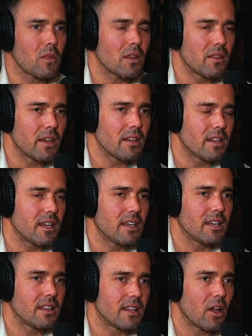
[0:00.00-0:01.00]

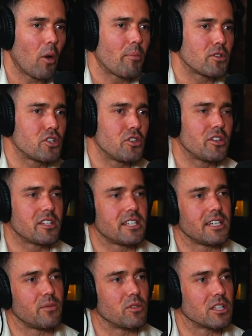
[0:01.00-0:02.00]
the
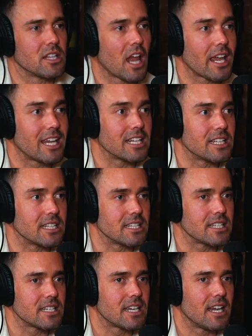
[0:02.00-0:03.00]
opportunity was
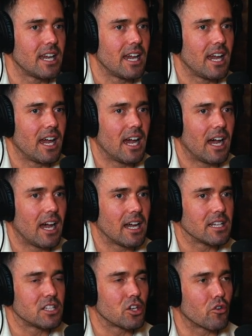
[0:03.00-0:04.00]
likened
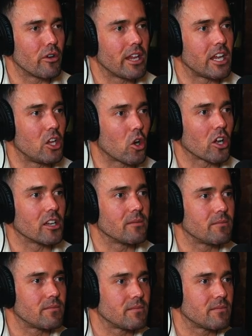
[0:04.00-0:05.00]
to Greek yogurt
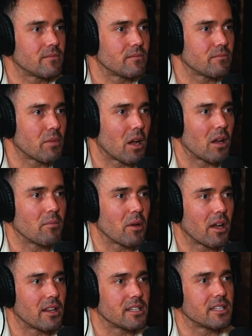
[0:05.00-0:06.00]

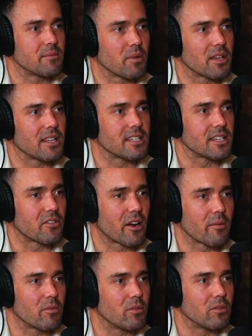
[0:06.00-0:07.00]
by this
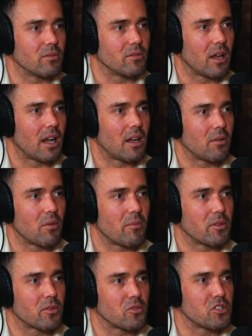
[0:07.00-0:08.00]
incredible
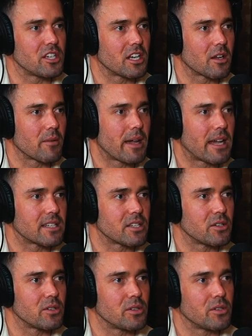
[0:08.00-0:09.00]
woman called Gina Kapaz,
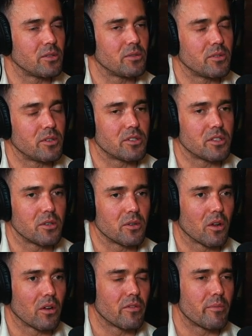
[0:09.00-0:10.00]
who used to do a
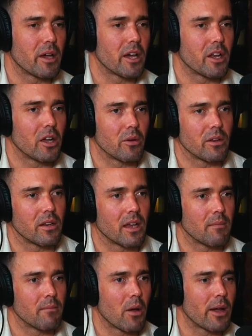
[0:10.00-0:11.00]
lot for Pernod
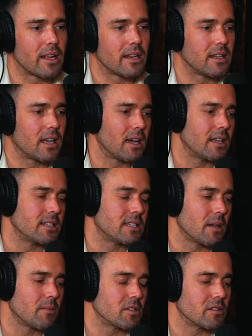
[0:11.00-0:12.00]
and Moët in
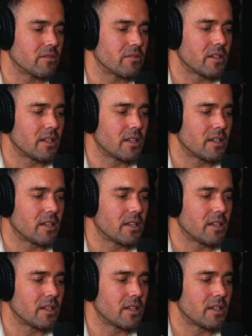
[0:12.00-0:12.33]
terms of